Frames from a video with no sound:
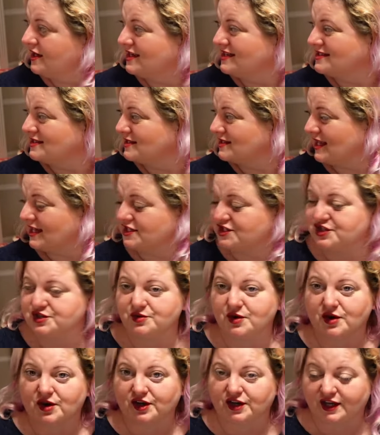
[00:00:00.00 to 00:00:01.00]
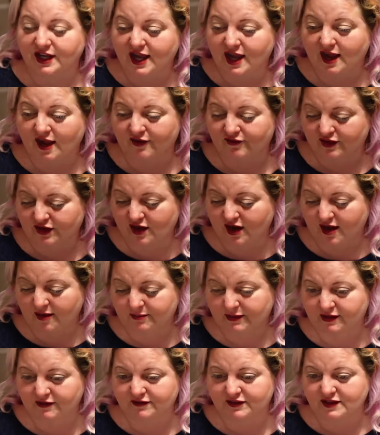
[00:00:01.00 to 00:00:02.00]
since I do already have a
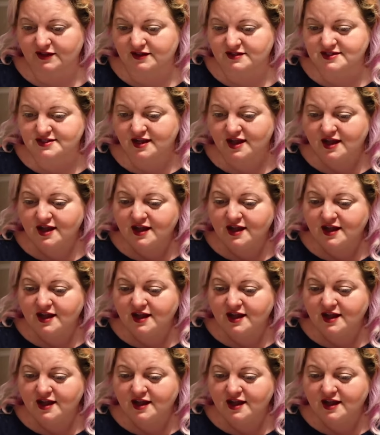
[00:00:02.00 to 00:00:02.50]
copy of this.